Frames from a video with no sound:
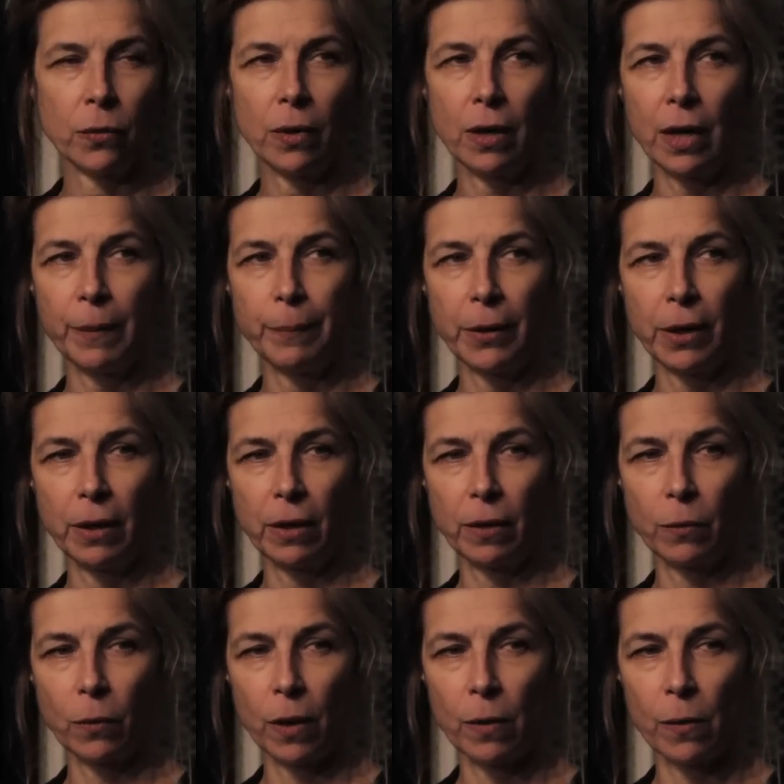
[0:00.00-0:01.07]
Well, I've been
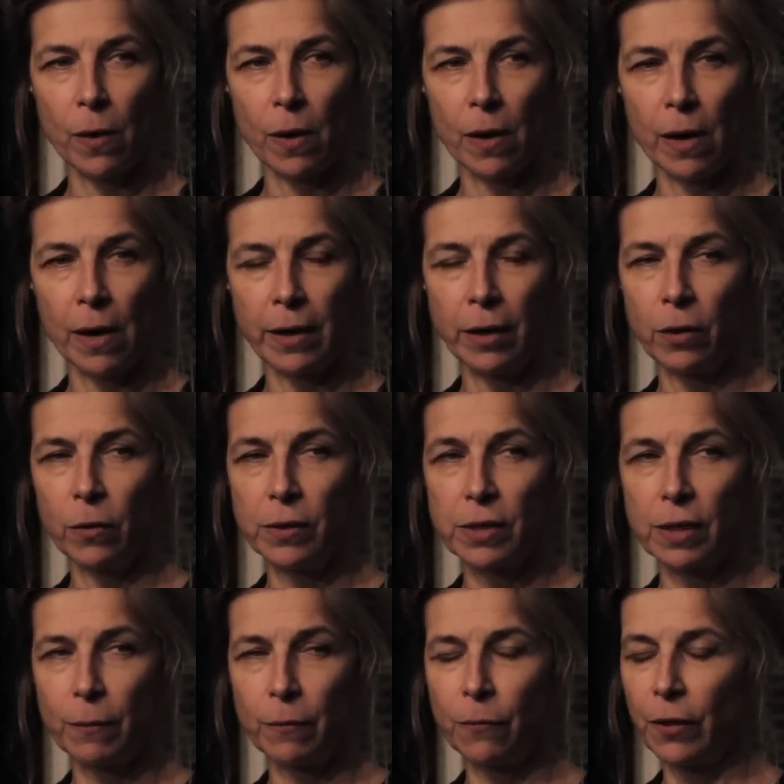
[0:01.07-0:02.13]
on, a, a, you know,
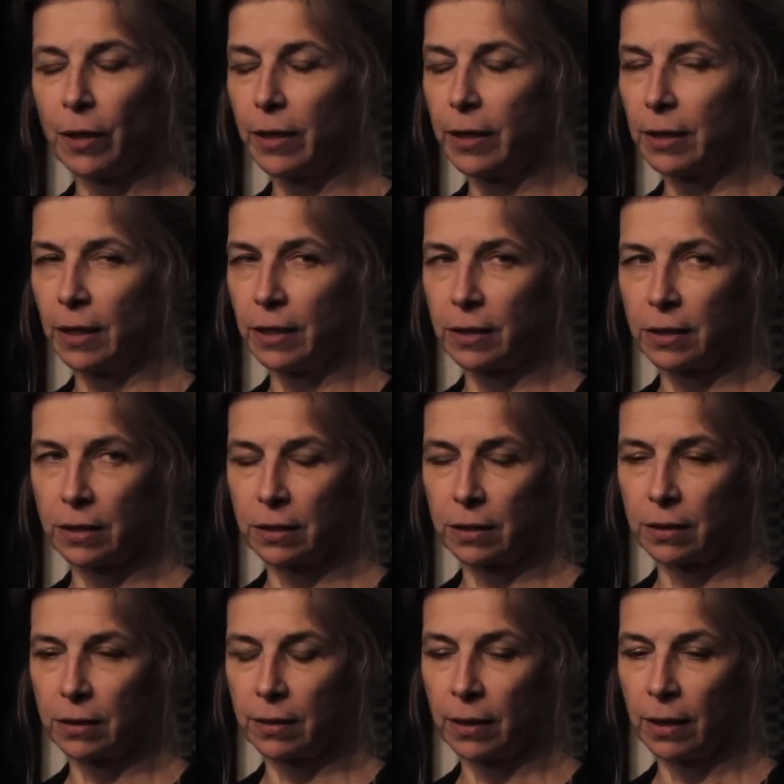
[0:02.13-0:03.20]
it's a very,
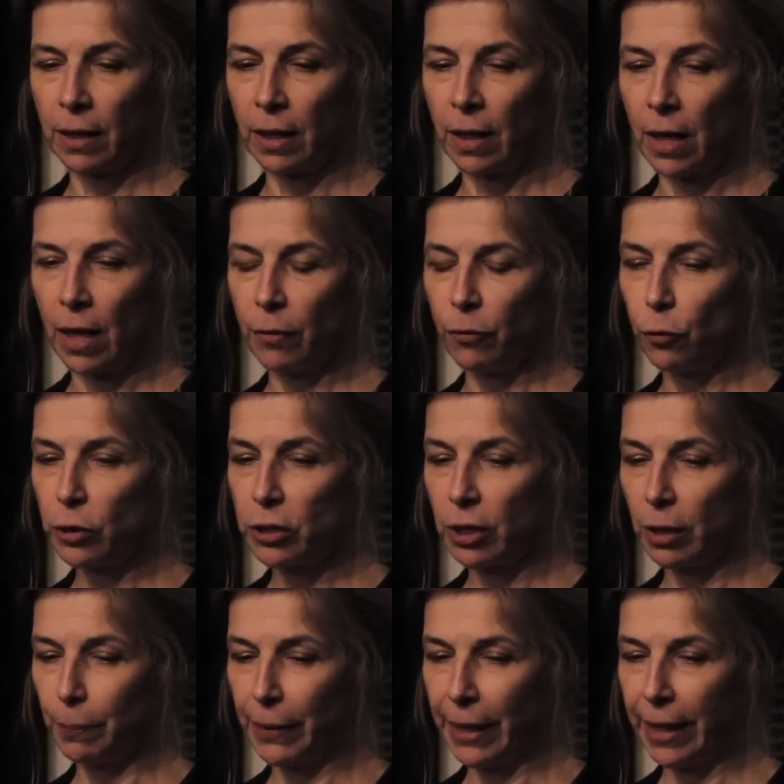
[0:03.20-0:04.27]
it's,
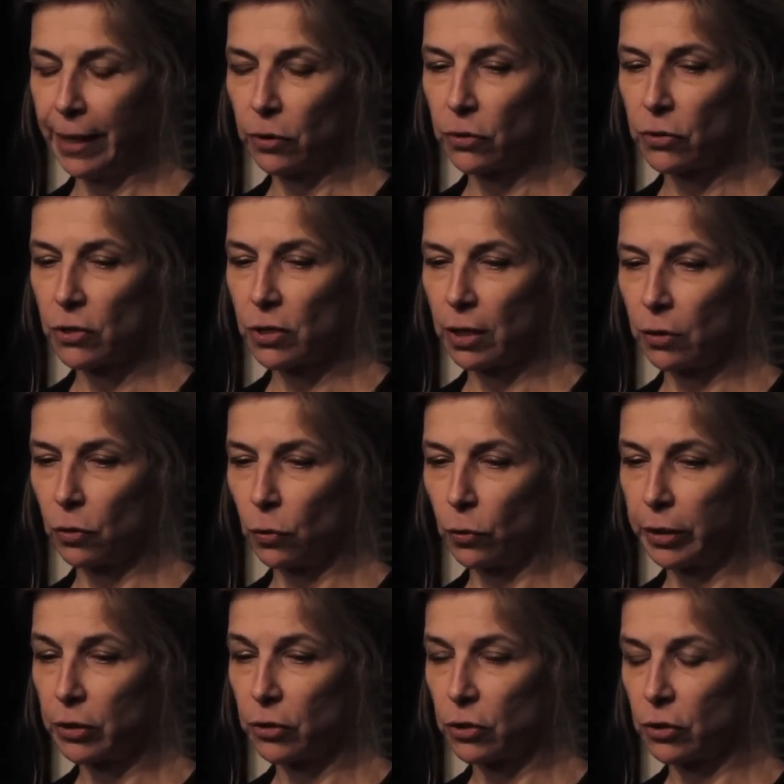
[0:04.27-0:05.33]
unfortunately, bankers and
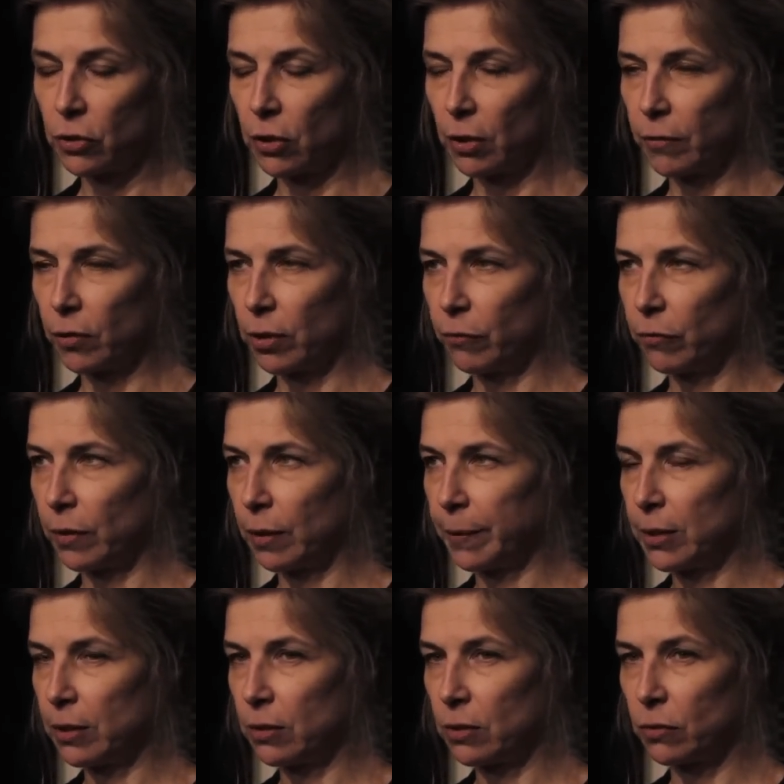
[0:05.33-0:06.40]
lawyers took over the
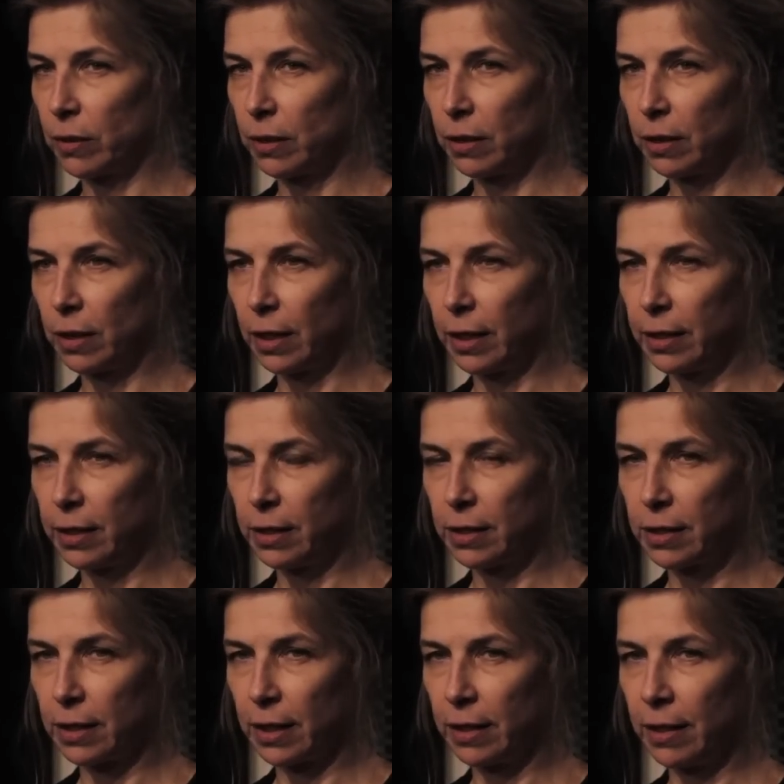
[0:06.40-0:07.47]
film industry in the
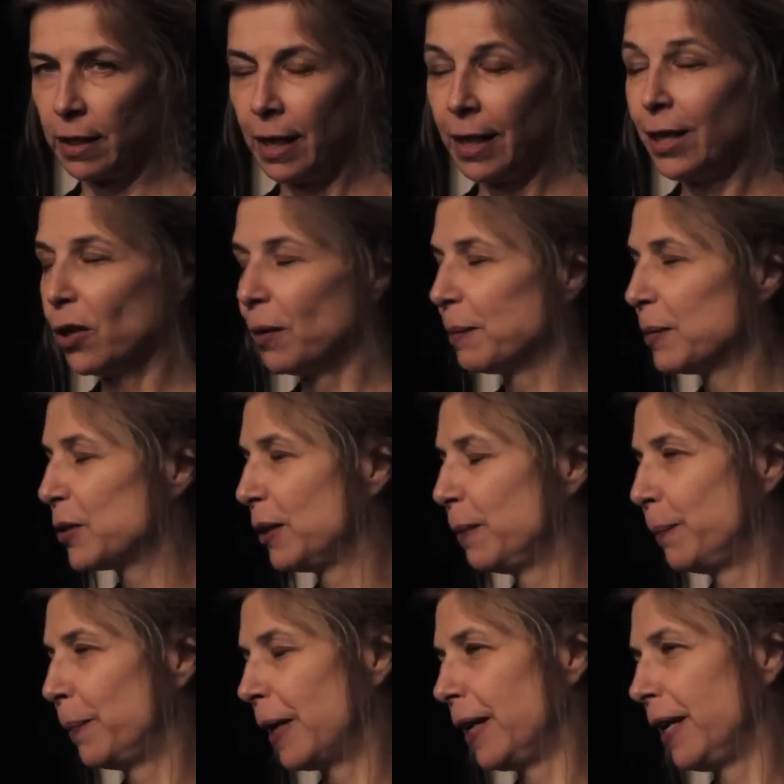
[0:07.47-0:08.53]
90s. And you know, I remember
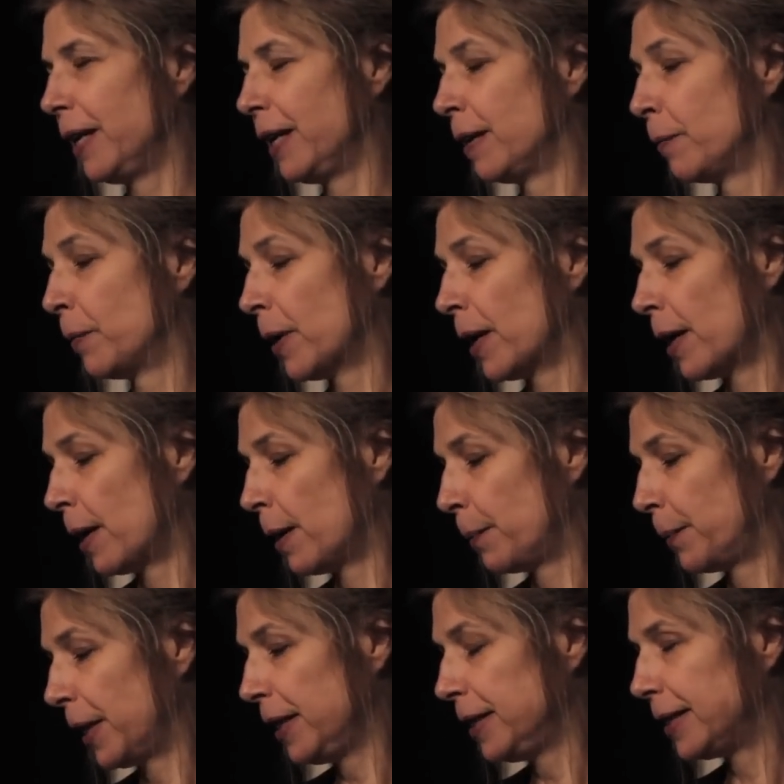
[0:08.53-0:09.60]
seeing Betty, uh,
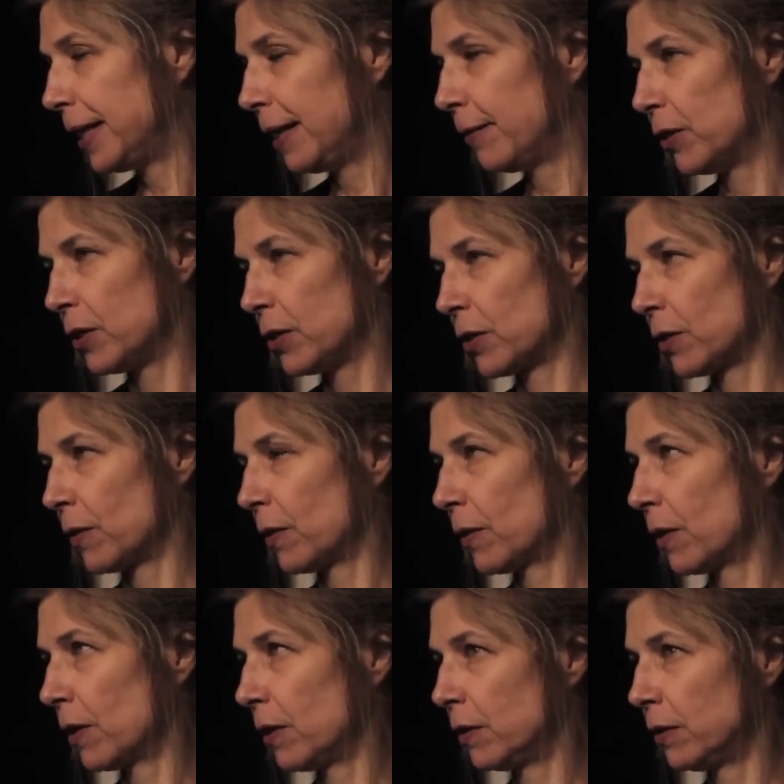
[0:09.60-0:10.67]
Bette Davis
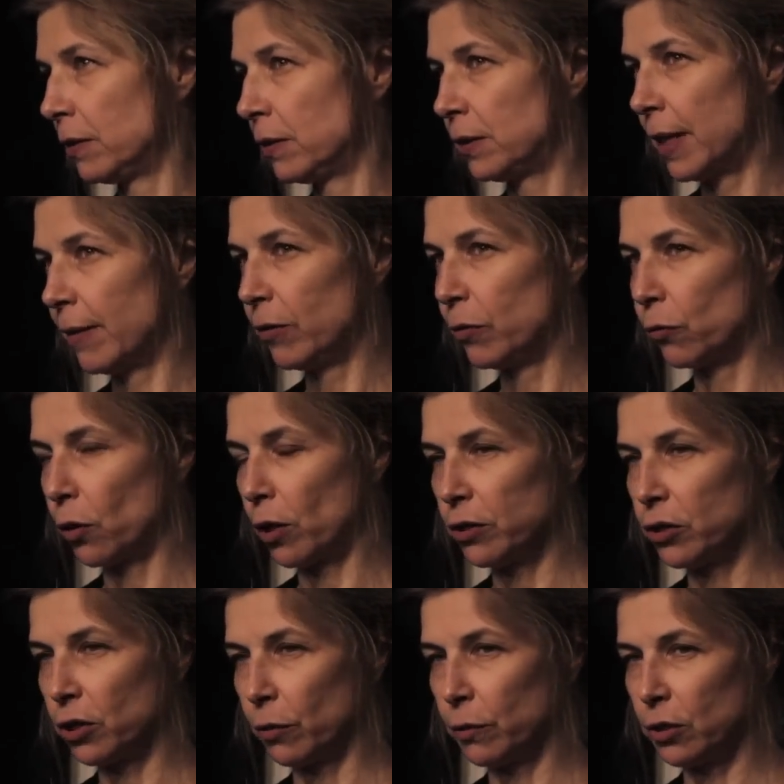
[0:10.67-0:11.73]
on David
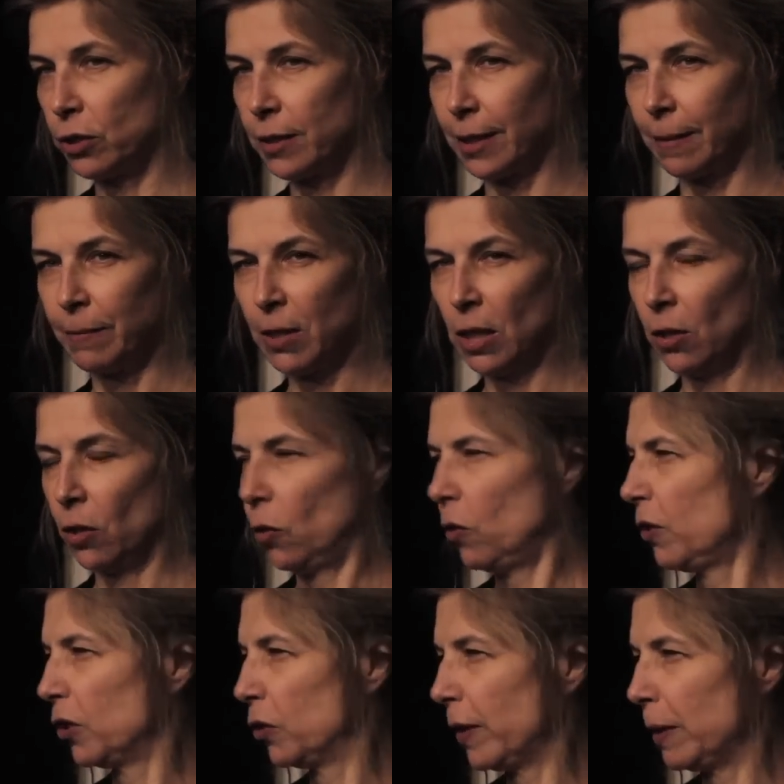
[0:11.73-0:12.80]
Frost's show, and she said,
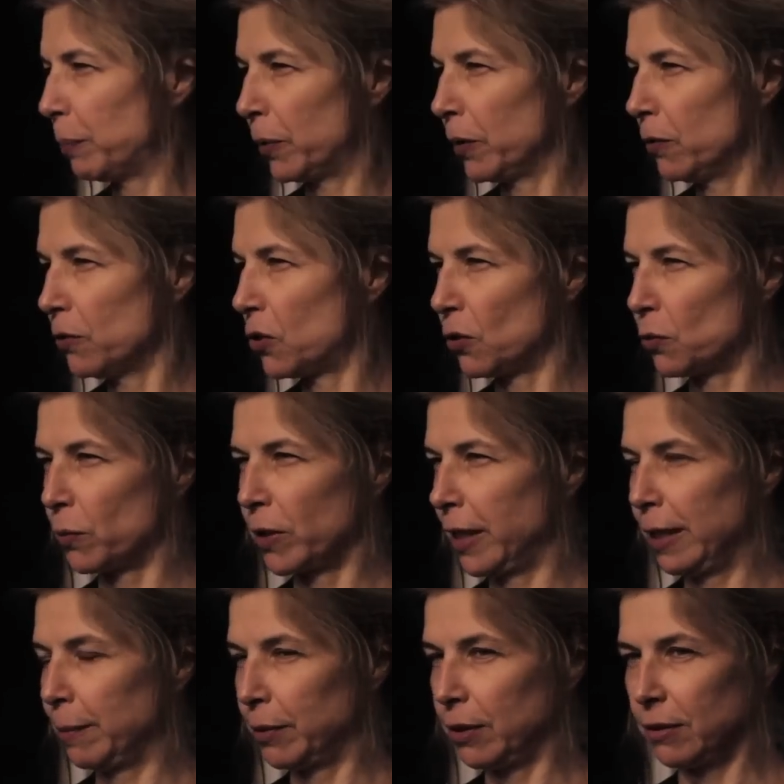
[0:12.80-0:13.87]
all the great producers were
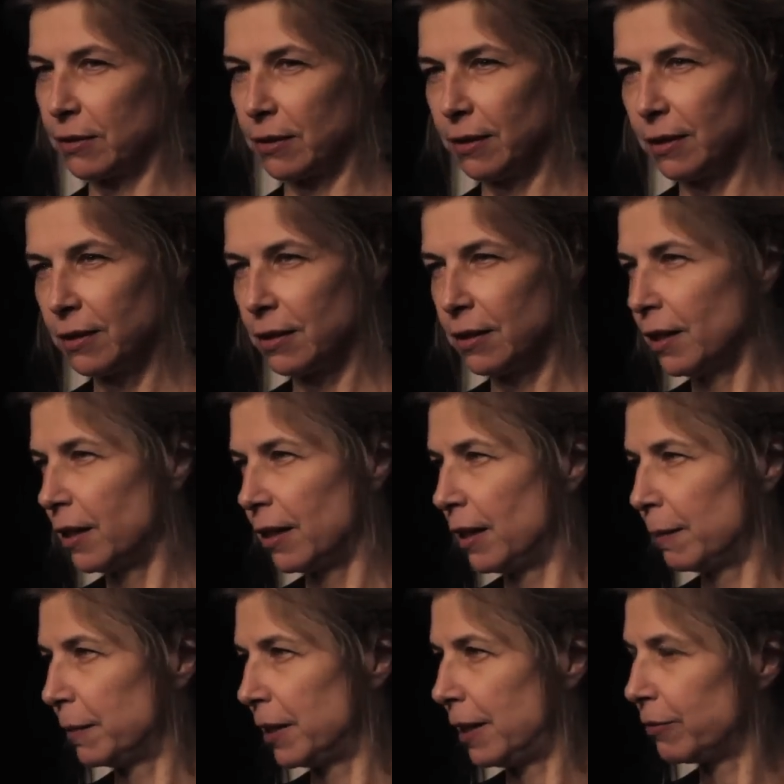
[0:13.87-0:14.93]
gamblers, and there's none of
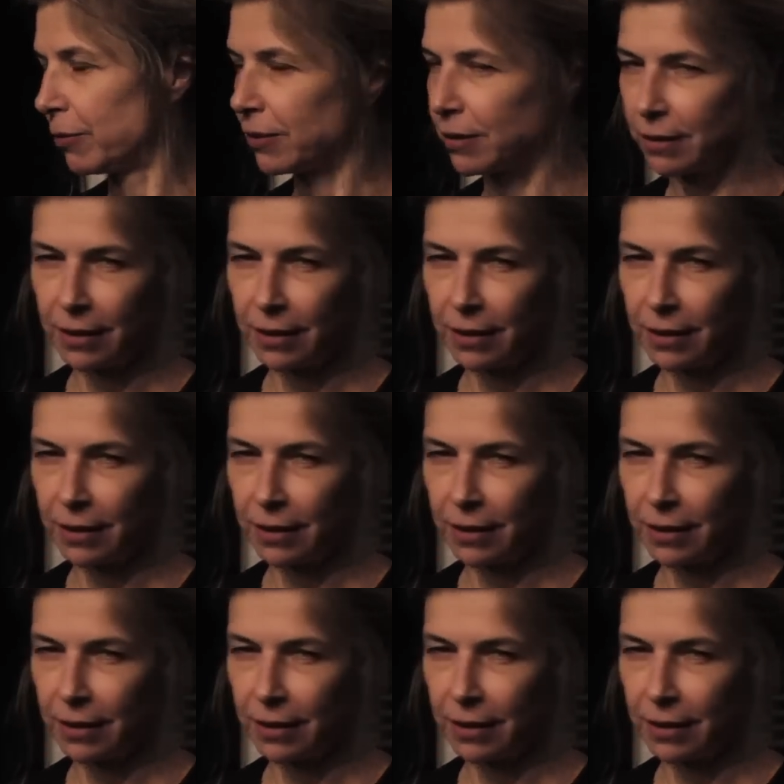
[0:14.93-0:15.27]
them left.